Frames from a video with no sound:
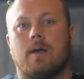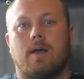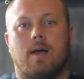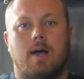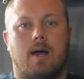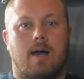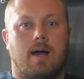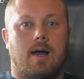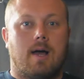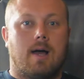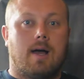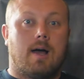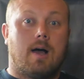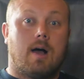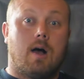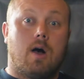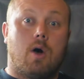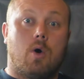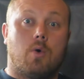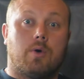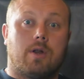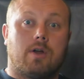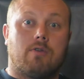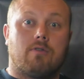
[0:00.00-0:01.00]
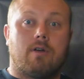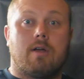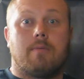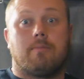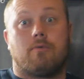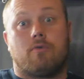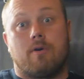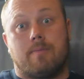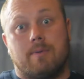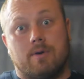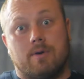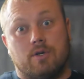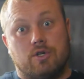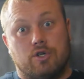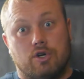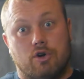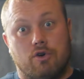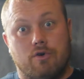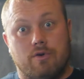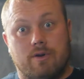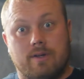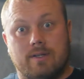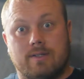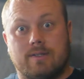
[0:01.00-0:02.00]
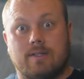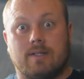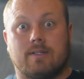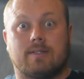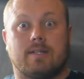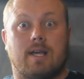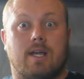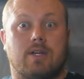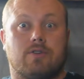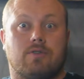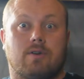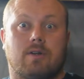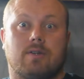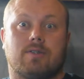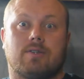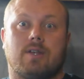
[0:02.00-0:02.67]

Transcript: holding grip, grip endurance, etc.